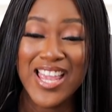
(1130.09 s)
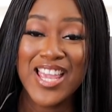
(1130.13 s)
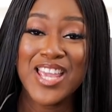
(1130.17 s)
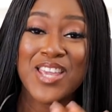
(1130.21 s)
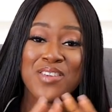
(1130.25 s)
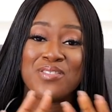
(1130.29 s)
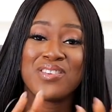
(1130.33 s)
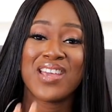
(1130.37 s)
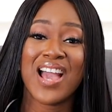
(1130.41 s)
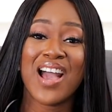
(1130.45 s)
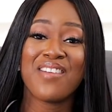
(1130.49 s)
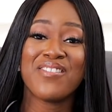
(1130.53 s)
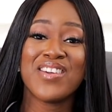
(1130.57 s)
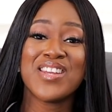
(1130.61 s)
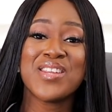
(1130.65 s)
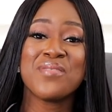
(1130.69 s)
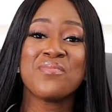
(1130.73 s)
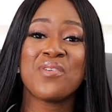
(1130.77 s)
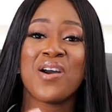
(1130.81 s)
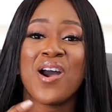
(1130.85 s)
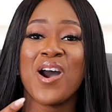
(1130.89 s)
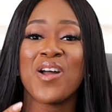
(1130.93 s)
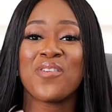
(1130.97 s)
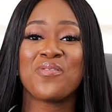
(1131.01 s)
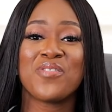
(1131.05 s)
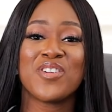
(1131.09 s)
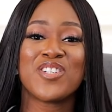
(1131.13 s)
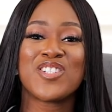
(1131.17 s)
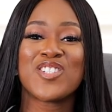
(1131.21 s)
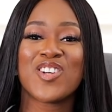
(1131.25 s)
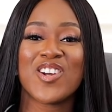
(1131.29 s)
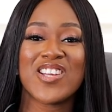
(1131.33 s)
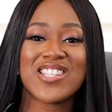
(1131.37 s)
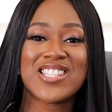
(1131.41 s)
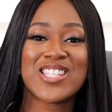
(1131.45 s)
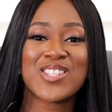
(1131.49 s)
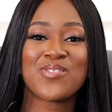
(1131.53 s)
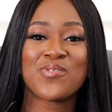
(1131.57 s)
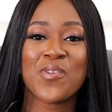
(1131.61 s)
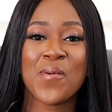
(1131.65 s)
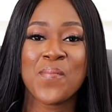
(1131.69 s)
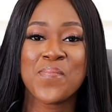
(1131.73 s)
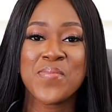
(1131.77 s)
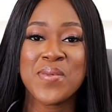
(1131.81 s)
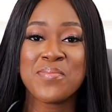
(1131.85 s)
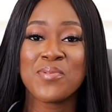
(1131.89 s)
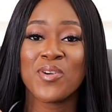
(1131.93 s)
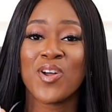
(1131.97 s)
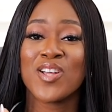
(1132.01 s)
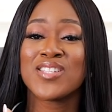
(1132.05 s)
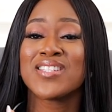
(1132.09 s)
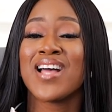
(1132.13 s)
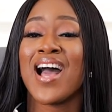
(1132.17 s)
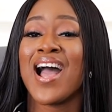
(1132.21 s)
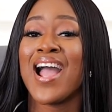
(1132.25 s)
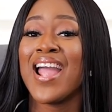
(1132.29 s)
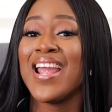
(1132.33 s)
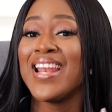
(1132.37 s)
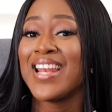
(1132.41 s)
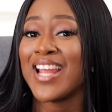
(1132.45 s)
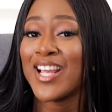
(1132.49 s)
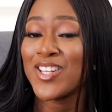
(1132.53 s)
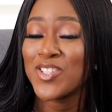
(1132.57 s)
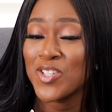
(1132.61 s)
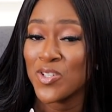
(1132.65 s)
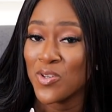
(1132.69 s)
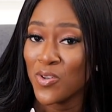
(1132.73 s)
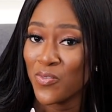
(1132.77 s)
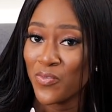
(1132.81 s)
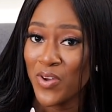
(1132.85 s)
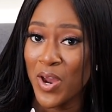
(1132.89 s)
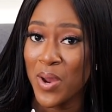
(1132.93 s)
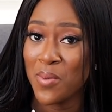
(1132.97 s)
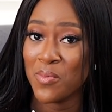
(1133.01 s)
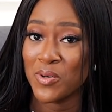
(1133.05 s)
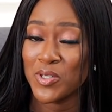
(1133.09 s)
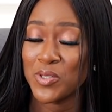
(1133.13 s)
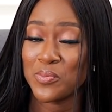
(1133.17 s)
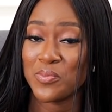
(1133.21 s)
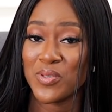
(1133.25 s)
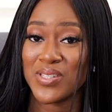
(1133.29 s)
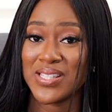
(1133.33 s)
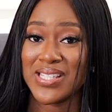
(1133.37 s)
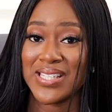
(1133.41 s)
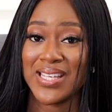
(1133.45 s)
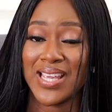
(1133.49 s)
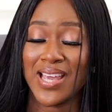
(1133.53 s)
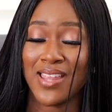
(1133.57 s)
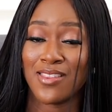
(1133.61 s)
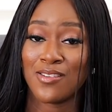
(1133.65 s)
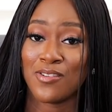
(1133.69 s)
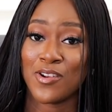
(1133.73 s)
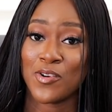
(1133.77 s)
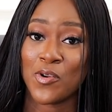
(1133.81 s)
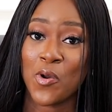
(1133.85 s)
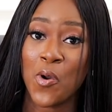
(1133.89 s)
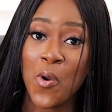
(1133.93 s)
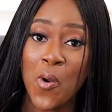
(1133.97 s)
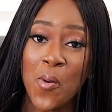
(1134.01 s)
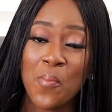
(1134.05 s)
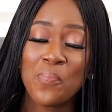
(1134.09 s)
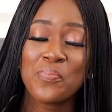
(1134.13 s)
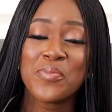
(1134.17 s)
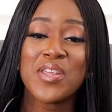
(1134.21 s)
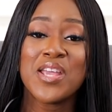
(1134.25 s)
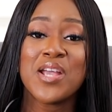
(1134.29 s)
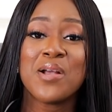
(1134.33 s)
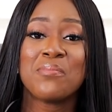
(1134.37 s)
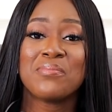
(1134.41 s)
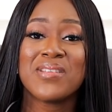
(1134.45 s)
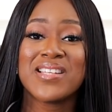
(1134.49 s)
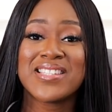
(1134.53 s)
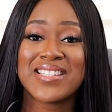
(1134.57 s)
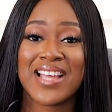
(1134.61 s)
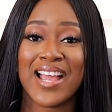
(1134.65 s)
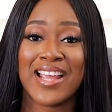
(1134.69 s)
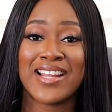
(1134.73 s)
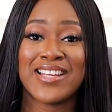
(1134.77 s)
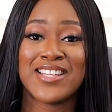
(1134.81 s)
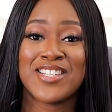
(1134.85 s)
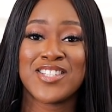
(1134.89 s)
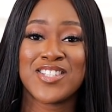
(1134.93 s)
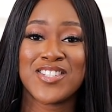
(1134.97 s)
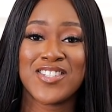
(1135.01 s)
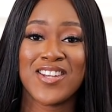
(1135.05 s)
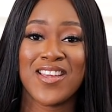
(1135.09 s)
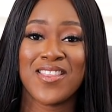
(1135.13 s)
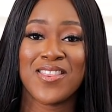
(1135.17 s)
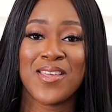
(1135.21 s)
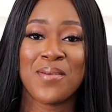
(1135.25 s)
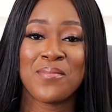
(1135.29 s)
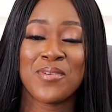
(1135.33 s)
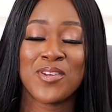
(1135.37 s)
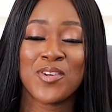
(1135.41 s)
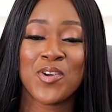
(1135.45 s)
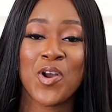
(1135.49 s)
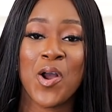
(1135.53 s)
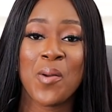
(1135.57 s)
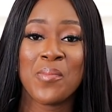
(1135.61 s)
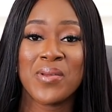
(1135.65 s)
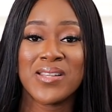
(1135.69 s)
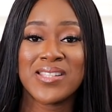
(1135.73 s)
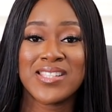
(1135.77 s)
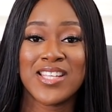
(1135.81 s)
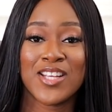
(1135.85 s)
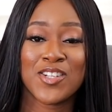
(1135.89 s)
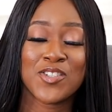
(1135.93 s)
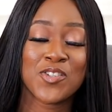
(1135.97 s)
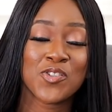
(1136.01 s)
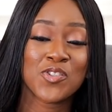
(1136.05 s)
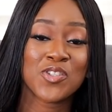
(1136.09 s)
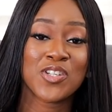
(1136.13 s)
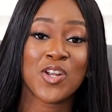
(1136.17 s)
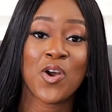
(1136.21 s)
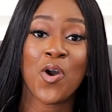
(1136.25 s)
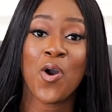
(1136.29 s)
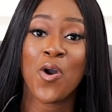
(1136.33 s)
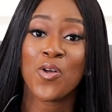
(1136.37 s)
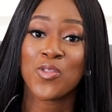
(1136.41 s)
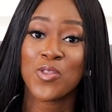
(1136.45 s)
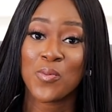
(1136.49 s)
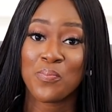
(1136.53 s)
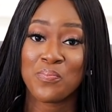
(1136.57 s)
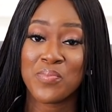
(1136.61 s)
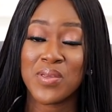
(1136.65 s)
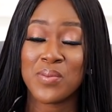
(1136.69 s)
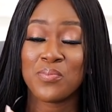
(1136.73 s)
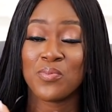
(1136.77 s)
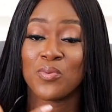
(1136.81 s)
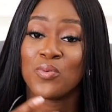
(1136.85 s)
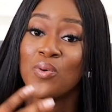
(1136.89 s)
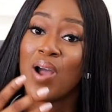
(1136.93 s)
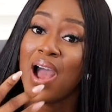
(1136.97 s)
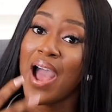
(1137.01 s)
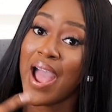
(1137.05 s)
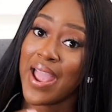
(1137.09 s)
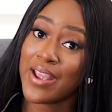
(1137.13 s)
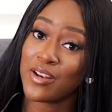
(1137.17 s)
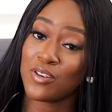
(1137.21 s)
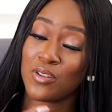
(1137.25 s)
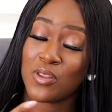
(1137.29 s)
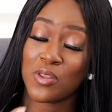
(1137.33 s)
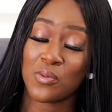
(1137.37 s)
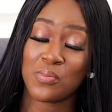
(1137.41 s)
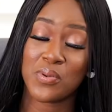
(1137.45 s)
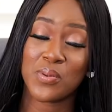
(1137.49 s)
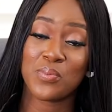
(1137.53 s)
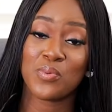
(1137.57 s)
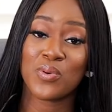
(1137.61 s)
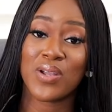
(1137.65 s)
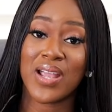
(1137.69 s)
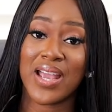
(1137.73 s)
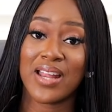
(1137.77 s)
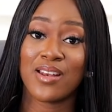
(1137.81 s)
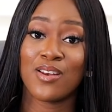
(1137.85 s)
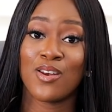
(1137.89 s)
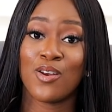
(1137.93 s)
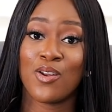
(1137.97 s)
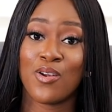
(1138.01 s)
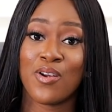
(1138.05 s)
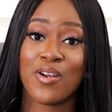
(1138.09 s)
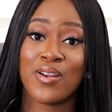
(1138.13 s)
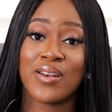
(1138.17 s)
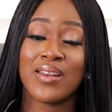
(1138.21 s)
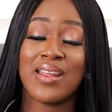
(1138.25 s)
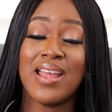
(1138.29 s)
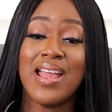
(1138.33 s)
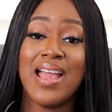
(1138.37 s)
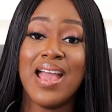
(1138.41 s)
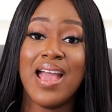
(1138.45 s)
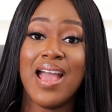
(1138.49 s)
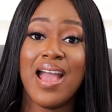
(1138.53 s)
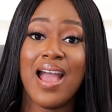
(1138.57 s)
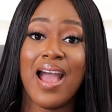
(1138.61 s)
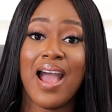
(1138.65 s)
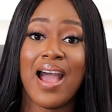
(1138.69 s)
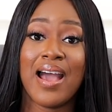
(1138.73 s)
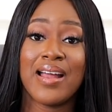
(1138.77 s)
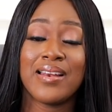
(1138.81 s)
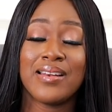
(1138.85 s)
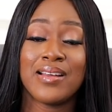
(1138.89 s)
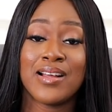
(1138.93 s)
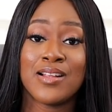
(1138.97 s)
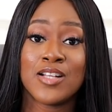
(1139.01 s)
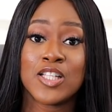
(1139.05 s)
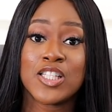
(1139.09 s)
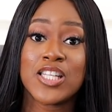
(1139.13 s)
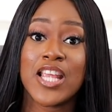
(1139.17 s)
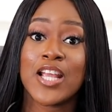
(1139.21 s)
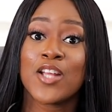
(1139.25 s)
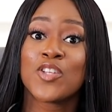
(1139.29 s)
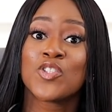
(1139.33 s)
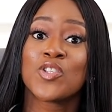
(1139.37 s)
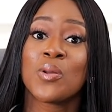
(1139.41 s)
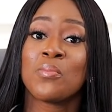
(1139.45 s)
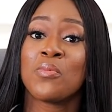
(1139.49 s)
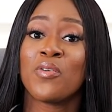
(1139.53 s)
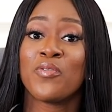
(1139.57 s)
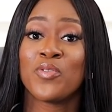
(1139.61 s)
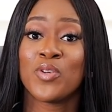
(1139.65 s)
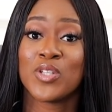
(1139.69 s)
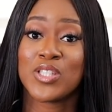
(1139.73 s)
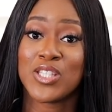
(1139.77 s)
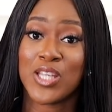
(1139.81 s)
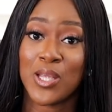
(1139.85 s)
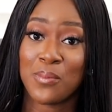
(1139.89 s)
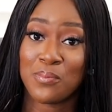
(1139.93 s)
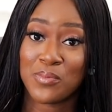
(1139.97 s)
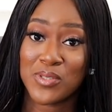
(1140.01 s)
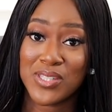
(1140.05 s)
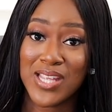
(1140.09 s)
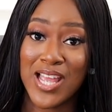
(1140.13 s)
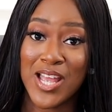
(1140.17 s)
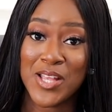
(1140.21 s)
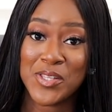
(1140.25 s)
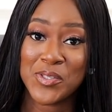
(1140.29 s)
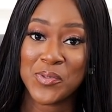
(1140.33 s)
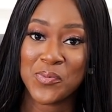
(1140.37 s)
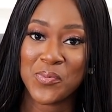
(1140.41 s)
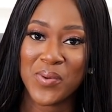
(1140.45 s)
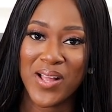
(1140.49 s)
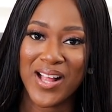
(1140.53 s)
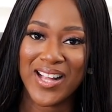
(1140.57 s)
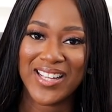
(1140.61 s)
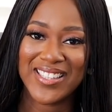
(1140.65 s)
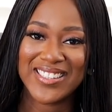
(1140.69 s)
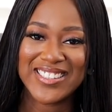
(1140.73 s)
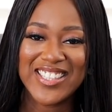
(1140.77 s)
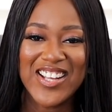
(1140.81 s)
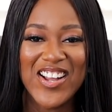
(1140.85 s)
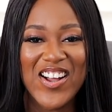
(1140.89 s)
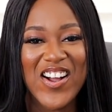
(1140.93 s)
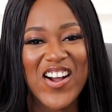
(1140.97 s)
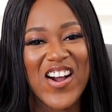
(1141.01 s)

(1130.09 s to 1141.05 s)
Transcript: If you have any more outfit choices for me, because I like to look very much put together at home, please kindly share them in the comment section so that other people, I and other people, can learn and take some of your tips as well.